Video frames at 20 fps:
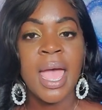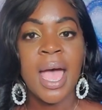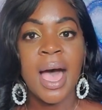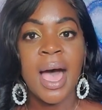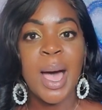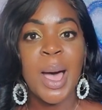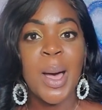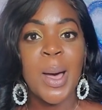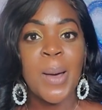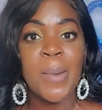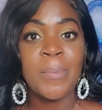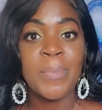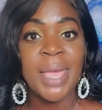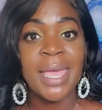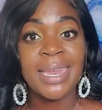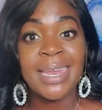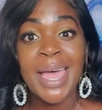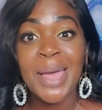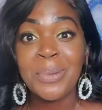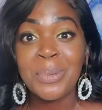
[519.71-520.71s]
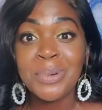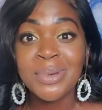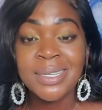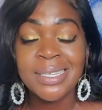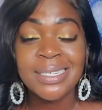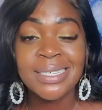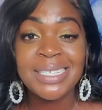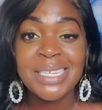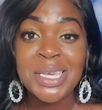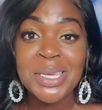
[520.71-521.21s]
and I will
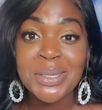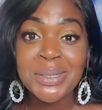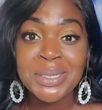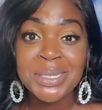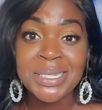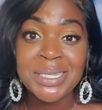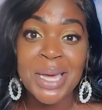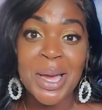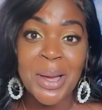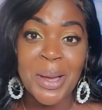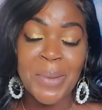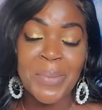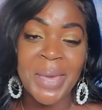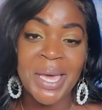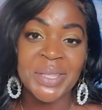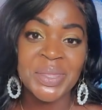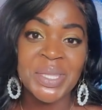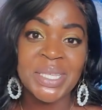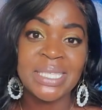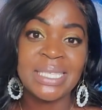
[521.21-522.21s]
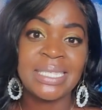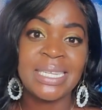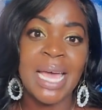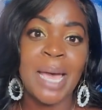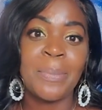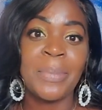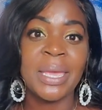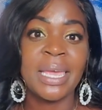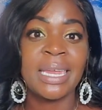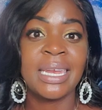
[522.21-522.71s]
continue to talk about this
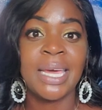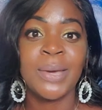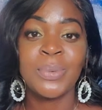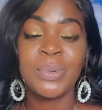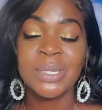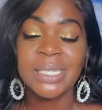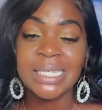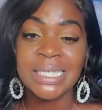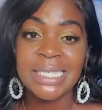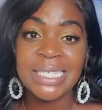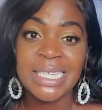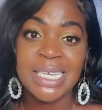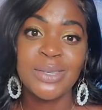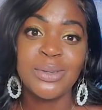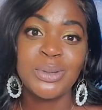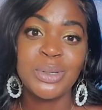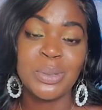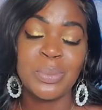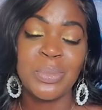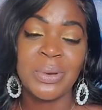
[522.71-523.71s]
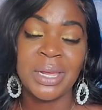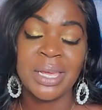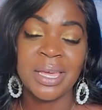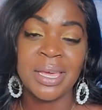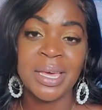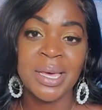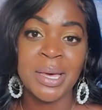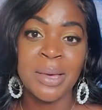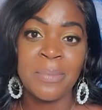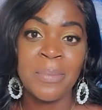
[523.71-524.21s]
topic, and I will continue to bring
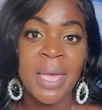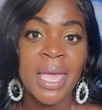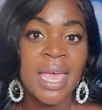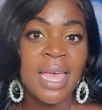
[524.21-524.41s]
up